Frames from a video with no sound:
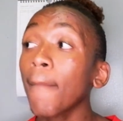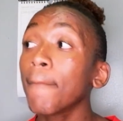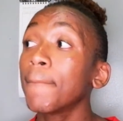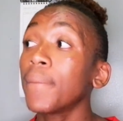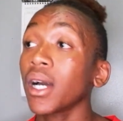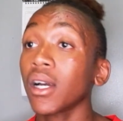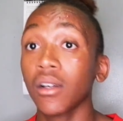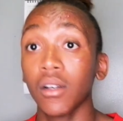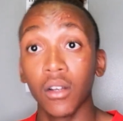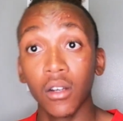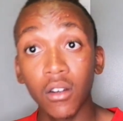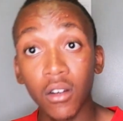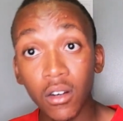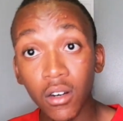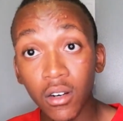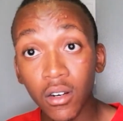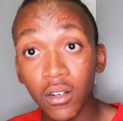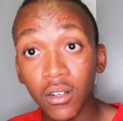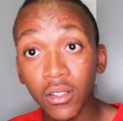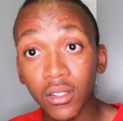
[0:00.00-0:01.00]
but
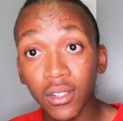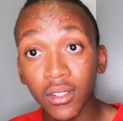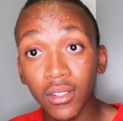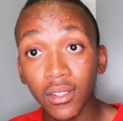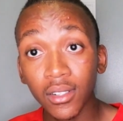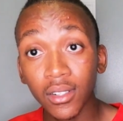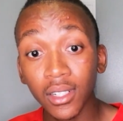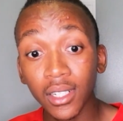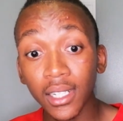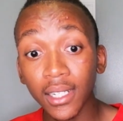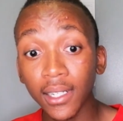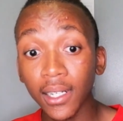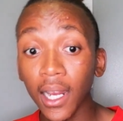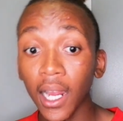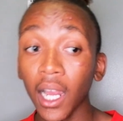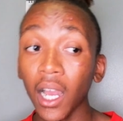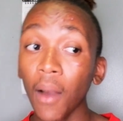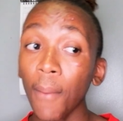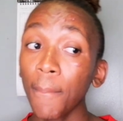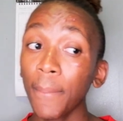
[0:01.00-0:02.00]
girl,
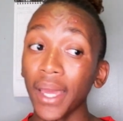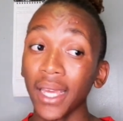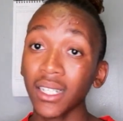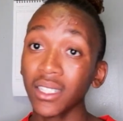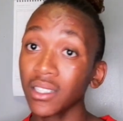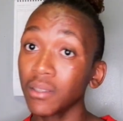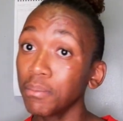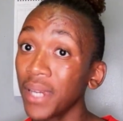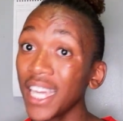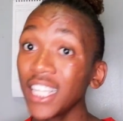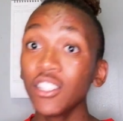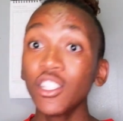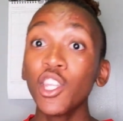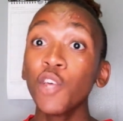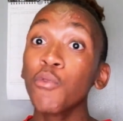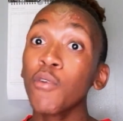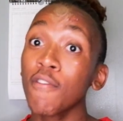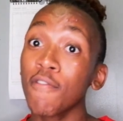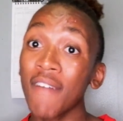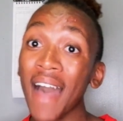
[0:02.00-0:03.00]
compared to
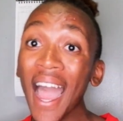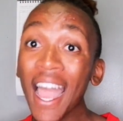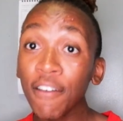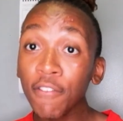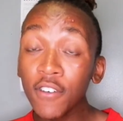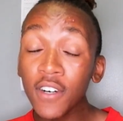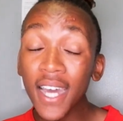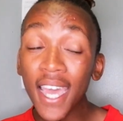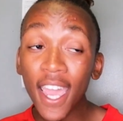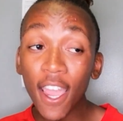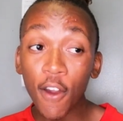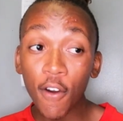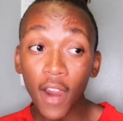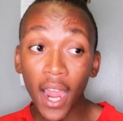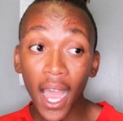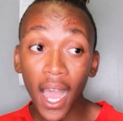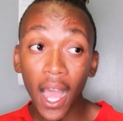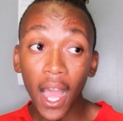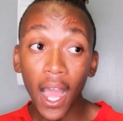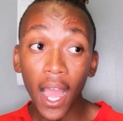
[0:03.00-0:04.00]
the revival
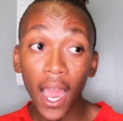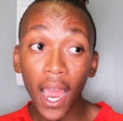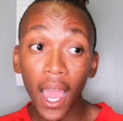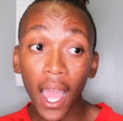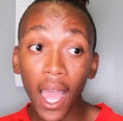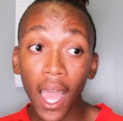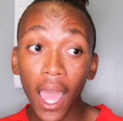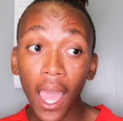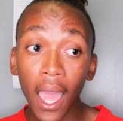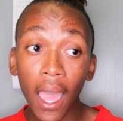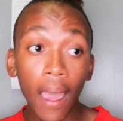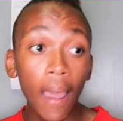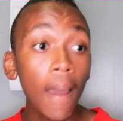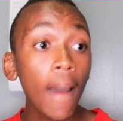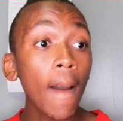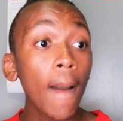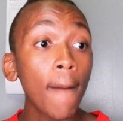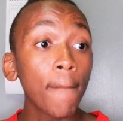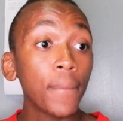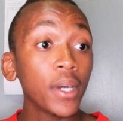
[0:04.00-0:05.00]
era.
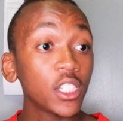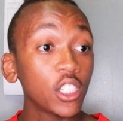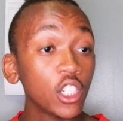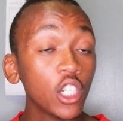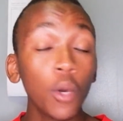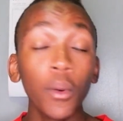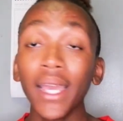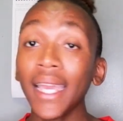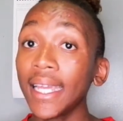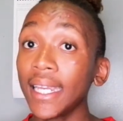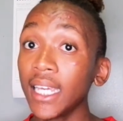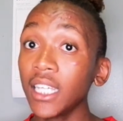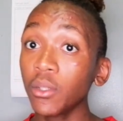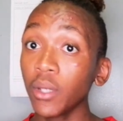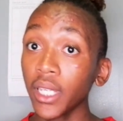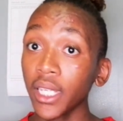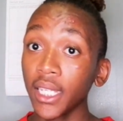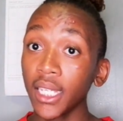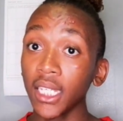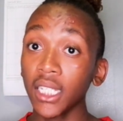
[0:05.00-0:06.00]
But you know, it is what
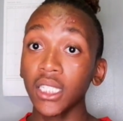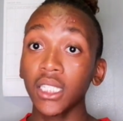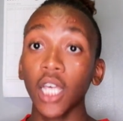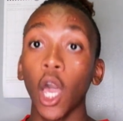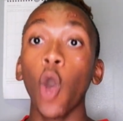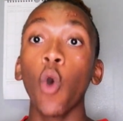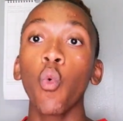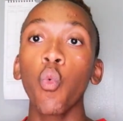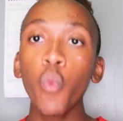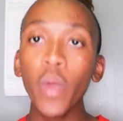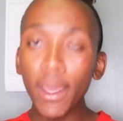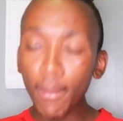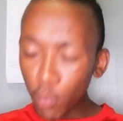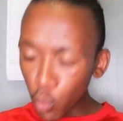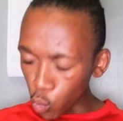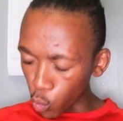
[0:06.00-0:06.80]
it is. We